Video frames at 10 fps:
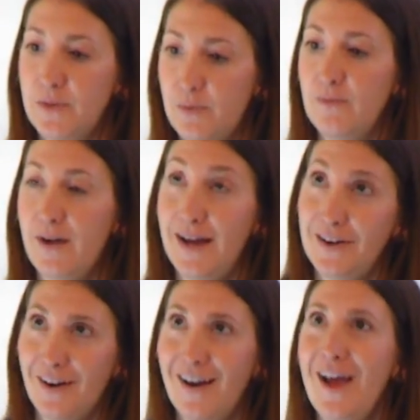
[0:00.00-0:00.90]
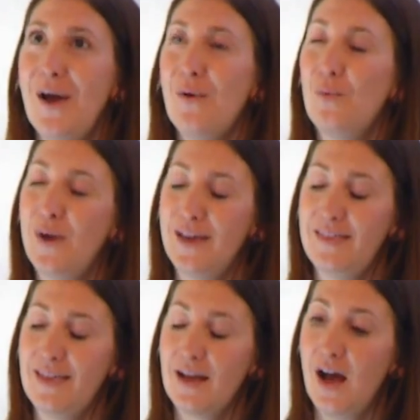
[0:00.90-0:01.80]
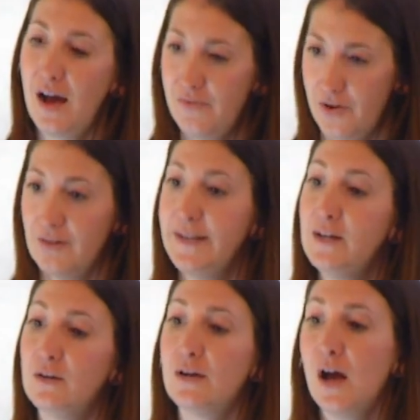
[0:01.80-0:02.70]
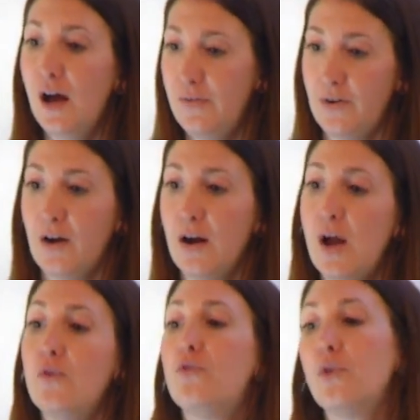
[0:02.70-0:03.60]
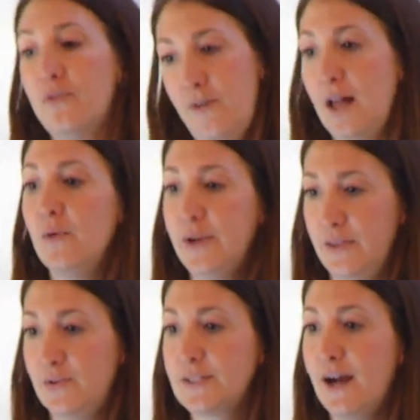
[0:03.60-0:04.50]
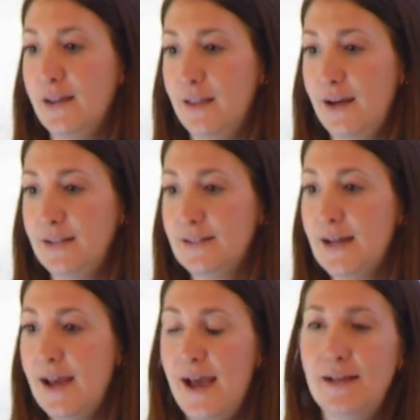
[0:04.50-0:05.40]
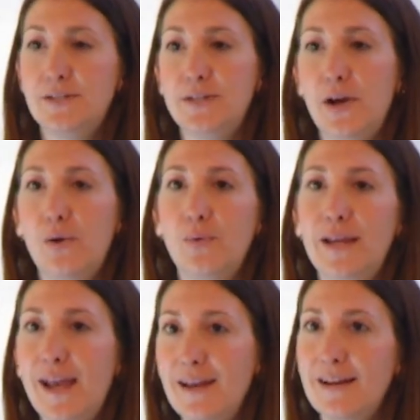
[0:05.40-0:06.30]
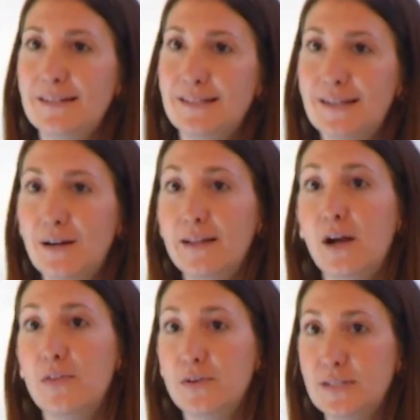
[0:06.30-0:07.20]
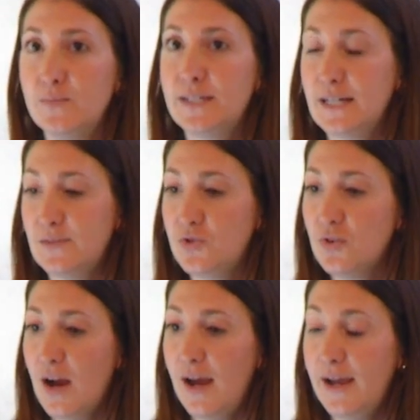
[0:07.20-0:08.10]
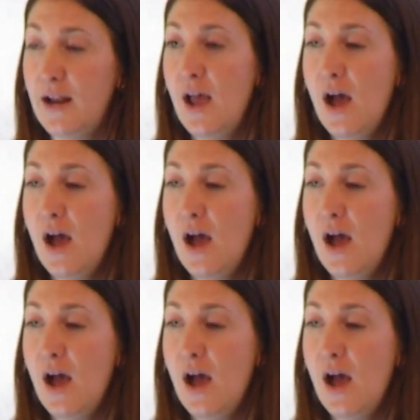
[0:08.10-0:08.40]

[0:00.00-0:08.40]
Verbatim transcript: provider with cover, legal cover, for following those guidelines. And so we can't necessarily, although some states have tried,